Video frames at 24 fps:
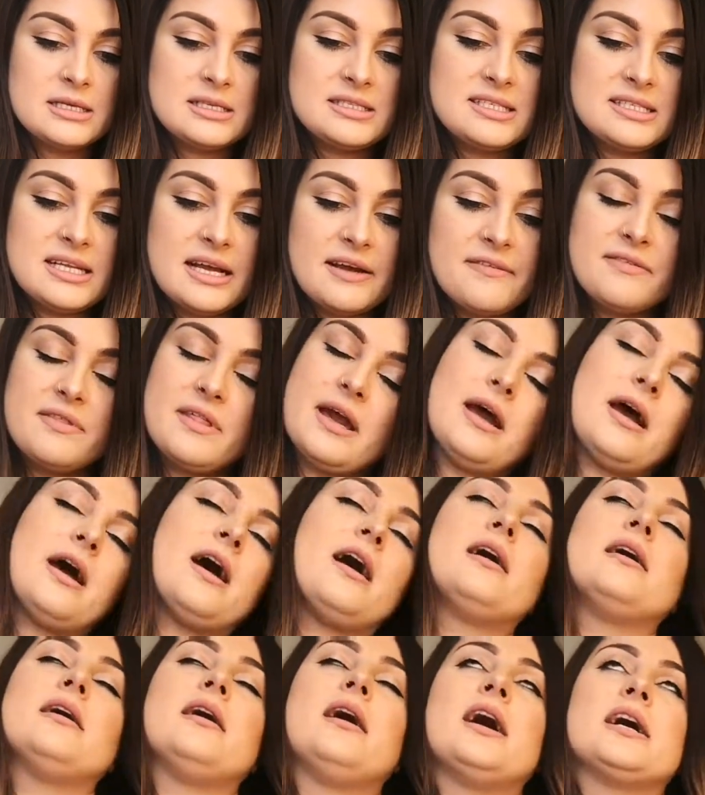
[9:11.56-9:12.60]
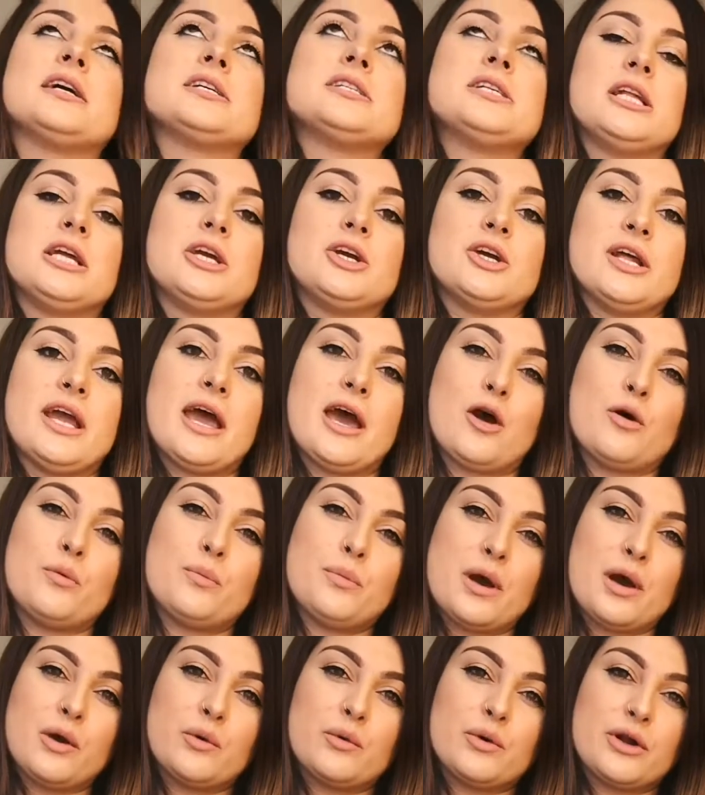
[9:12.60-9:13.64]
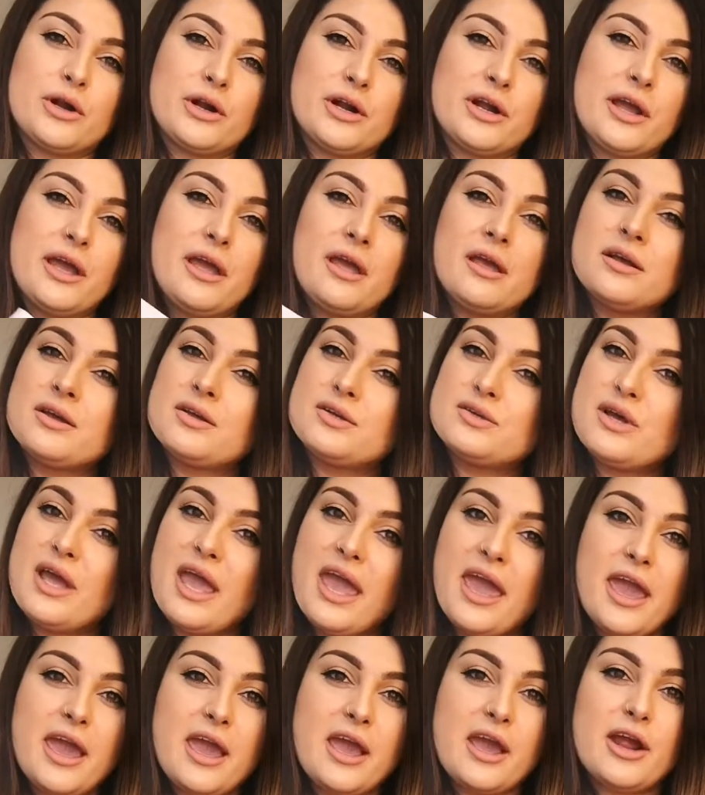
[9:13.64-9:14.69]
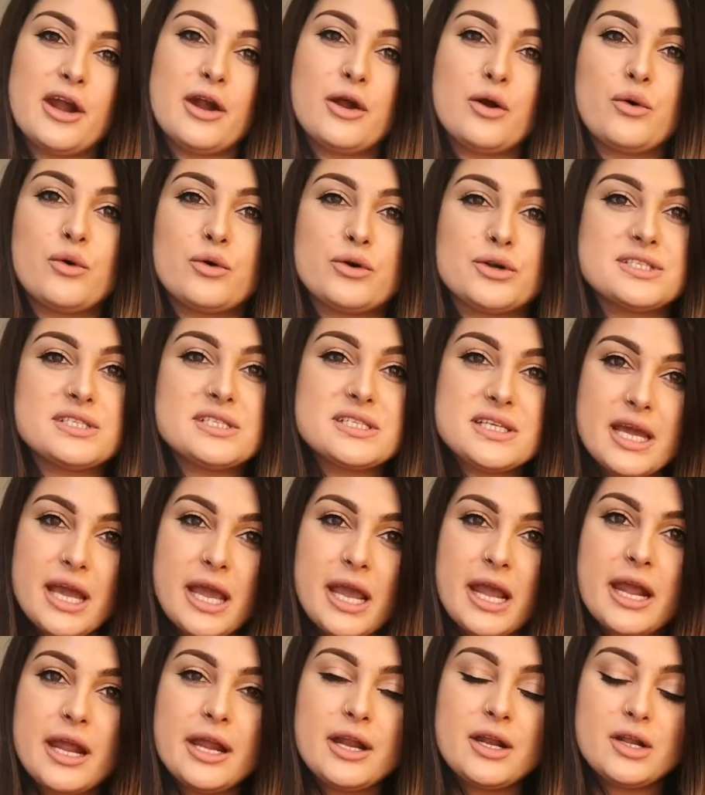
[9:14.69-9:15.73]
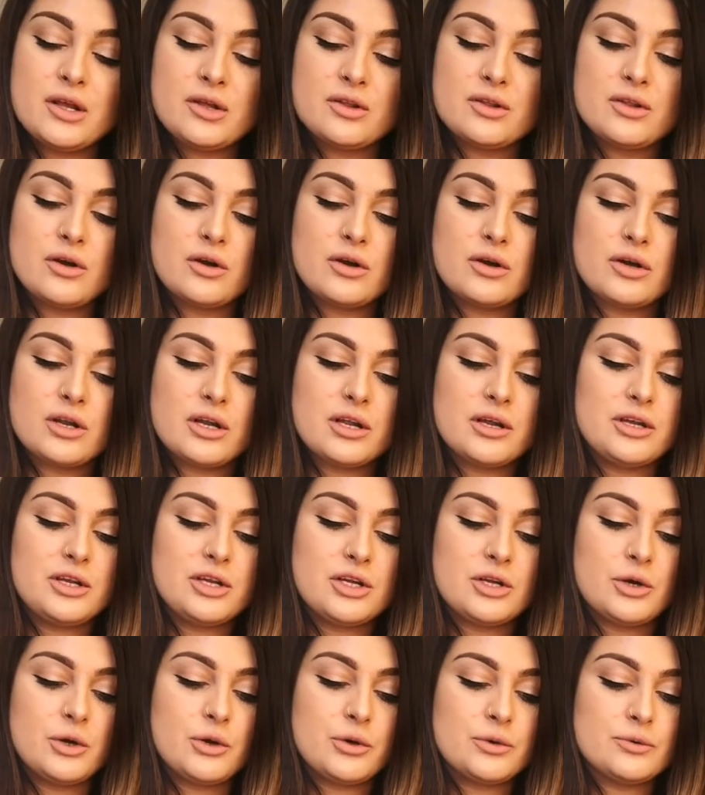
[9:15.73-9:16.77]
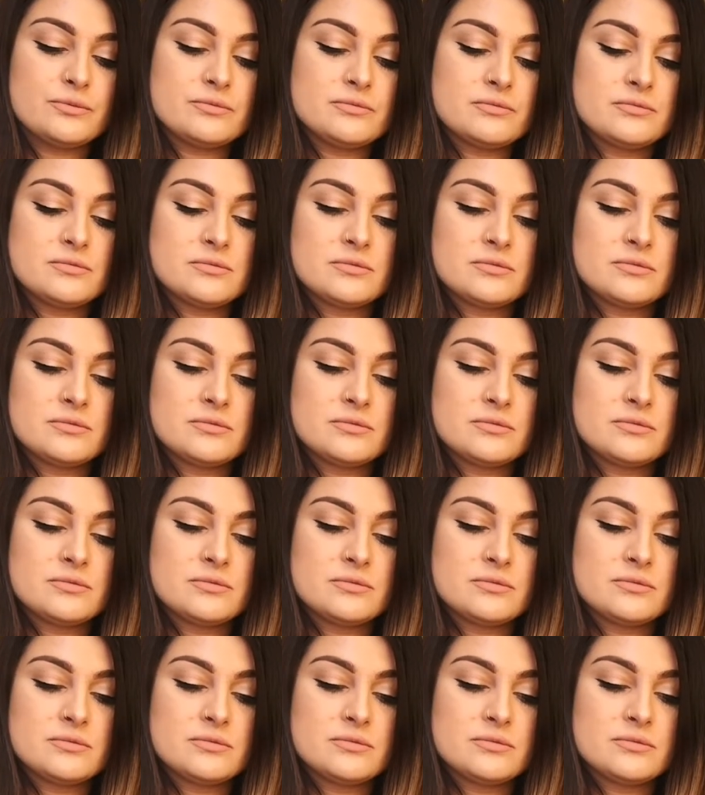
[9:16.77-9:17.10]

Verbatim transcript: stuff that are actually going to help our hair or skin, not going to, you know,